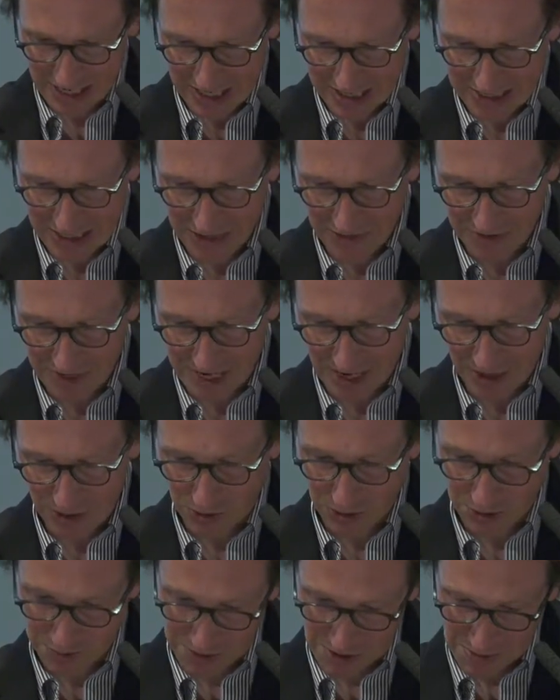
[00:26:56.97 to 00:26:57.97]
Syria
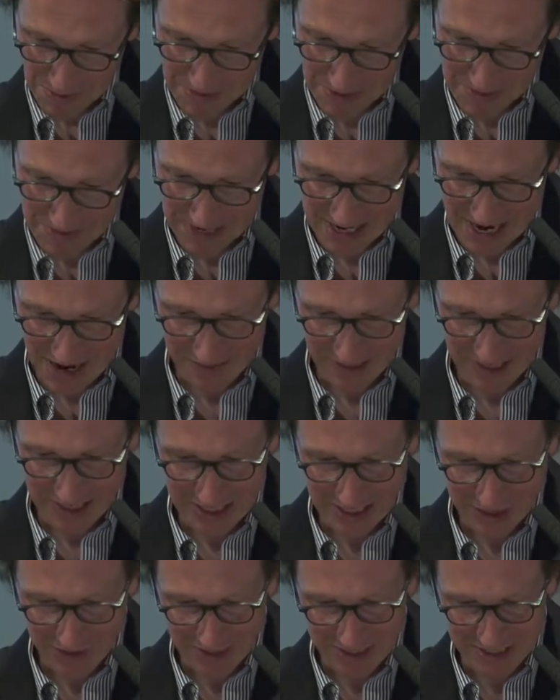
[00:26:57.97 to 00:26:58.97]
could probably become an
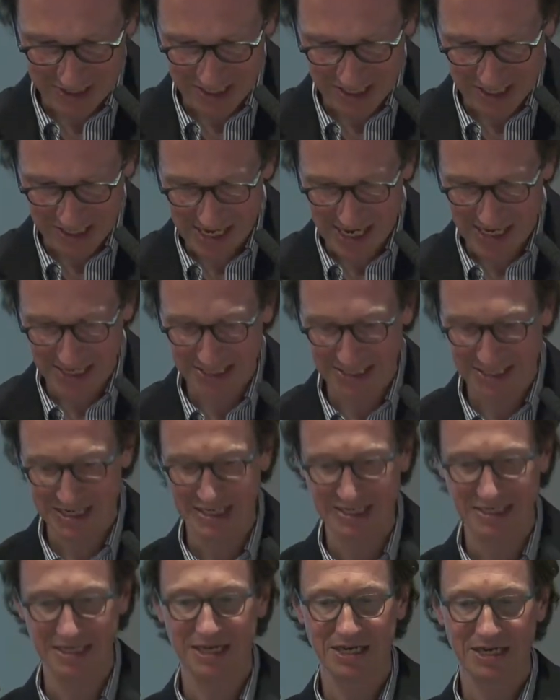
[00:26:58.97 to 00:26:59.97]
interesting case
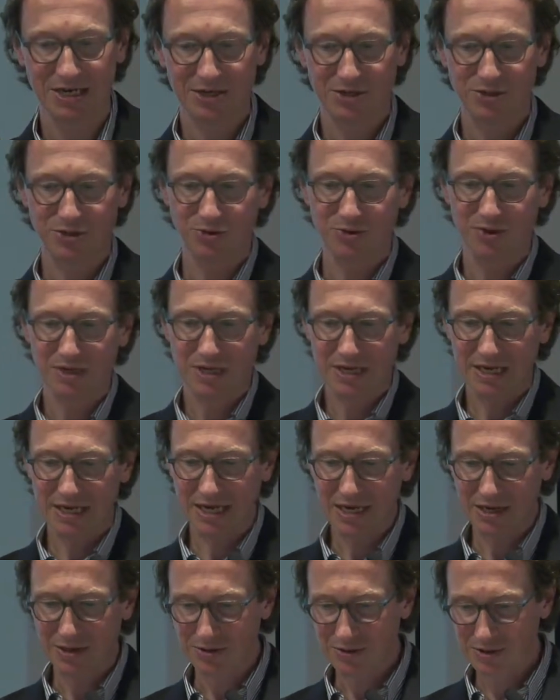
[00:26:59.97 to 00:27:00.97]
study to
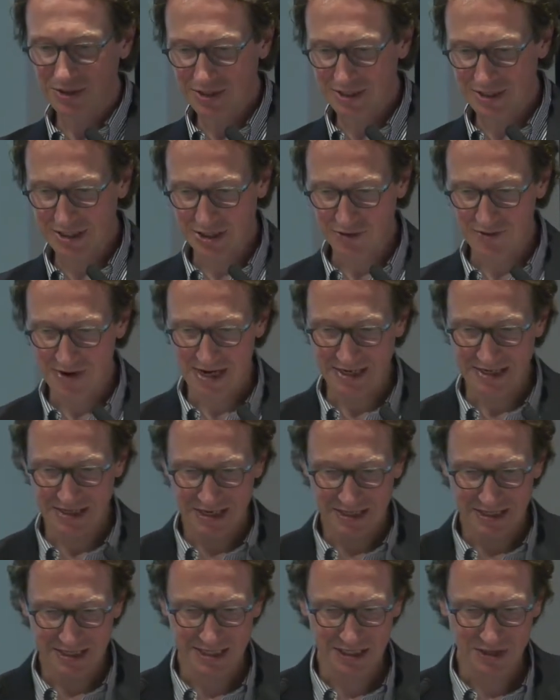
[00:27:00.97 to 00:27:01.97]
illustrate this